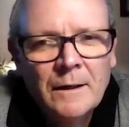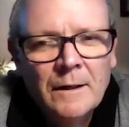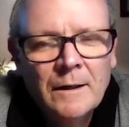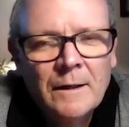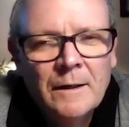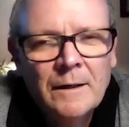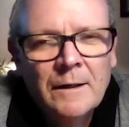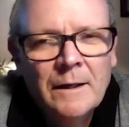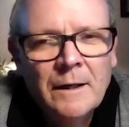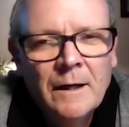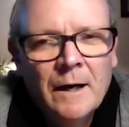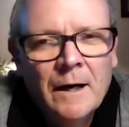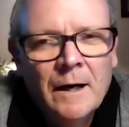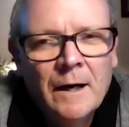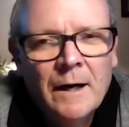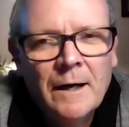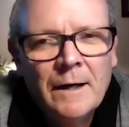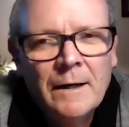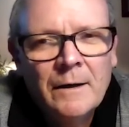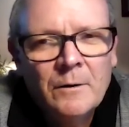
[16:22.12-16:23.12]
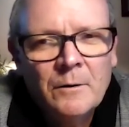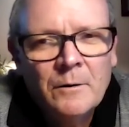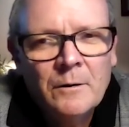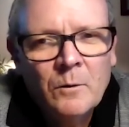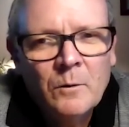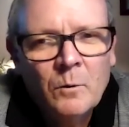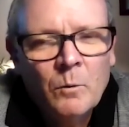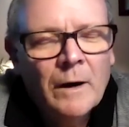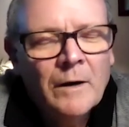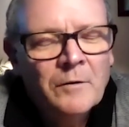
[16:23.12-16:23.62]
knee high
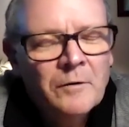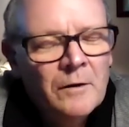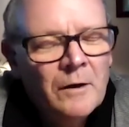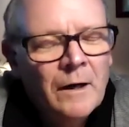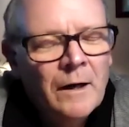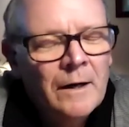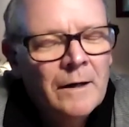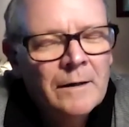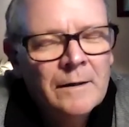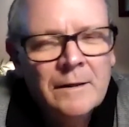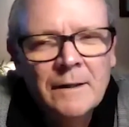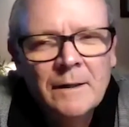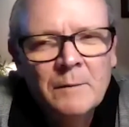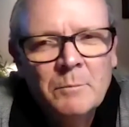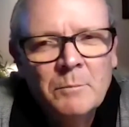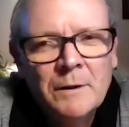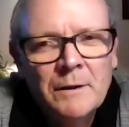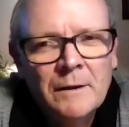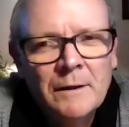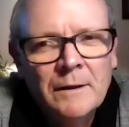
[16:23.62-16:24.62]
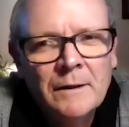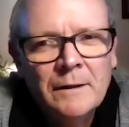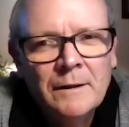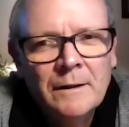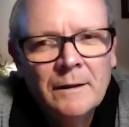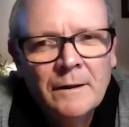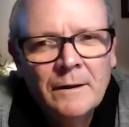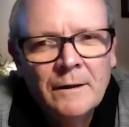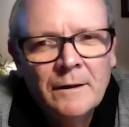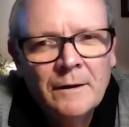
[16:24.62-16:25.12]
or waist high deep in
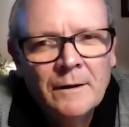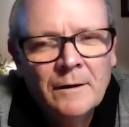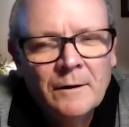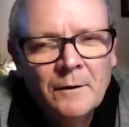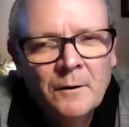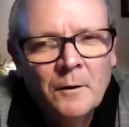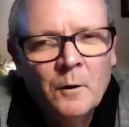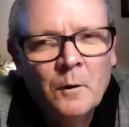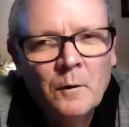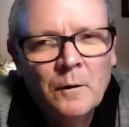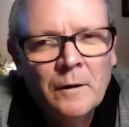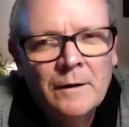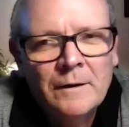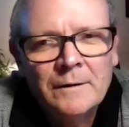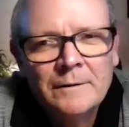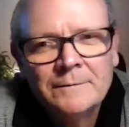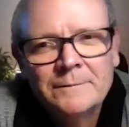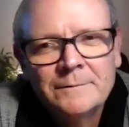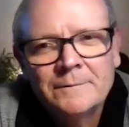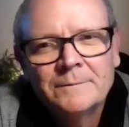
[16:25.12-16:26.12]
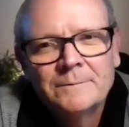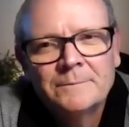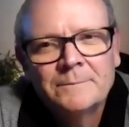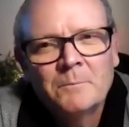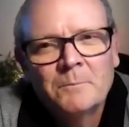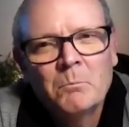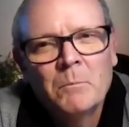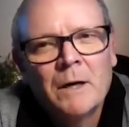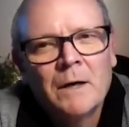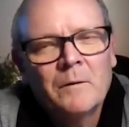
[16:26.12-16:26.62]
all the
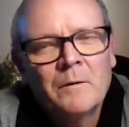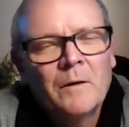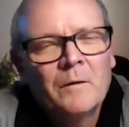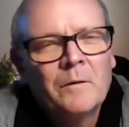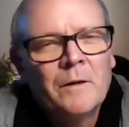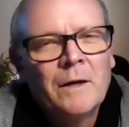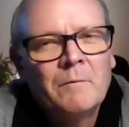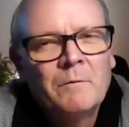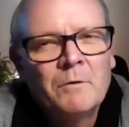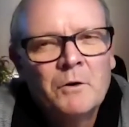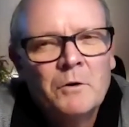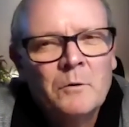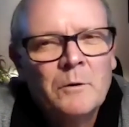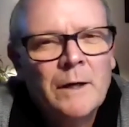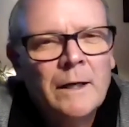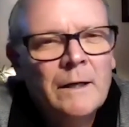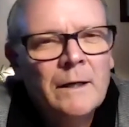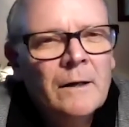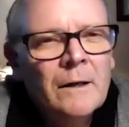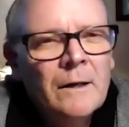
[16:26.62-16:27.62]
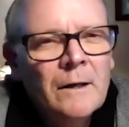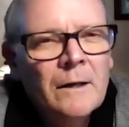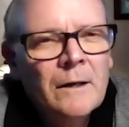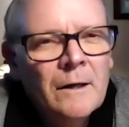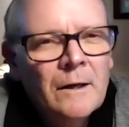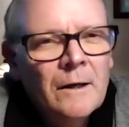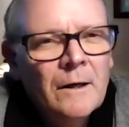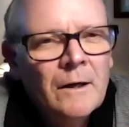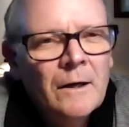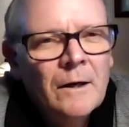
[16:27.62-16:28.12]
muck that they've created
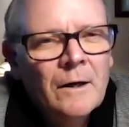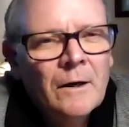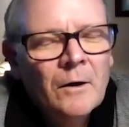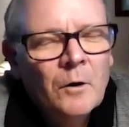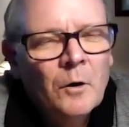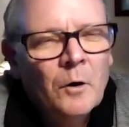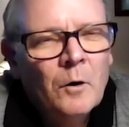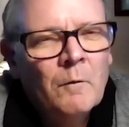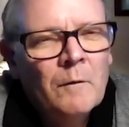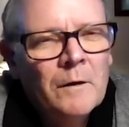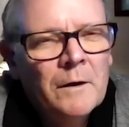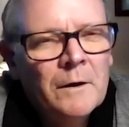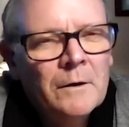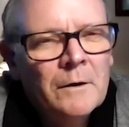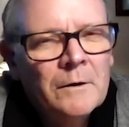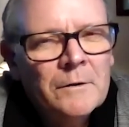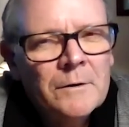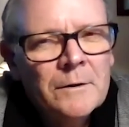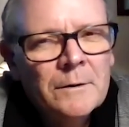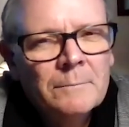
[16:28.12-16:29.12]
over the years.